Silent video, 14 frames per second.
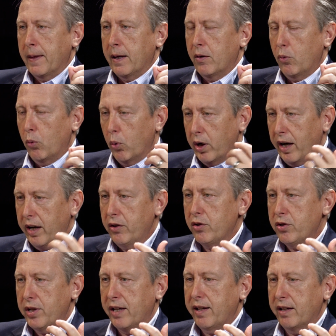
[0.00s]
What I
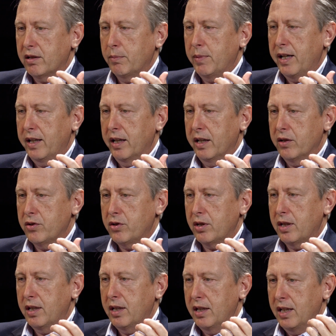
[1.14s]
understand that to mean is,
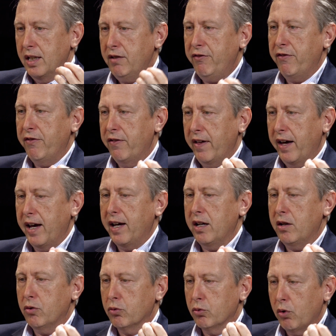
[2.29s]
if they
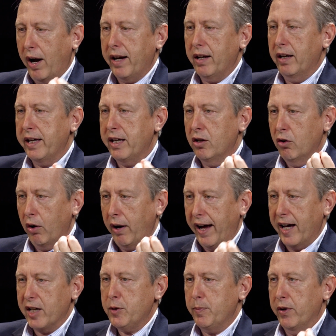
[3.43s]
rightly
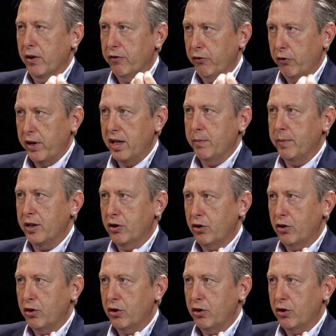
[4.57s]
grasp their freedom in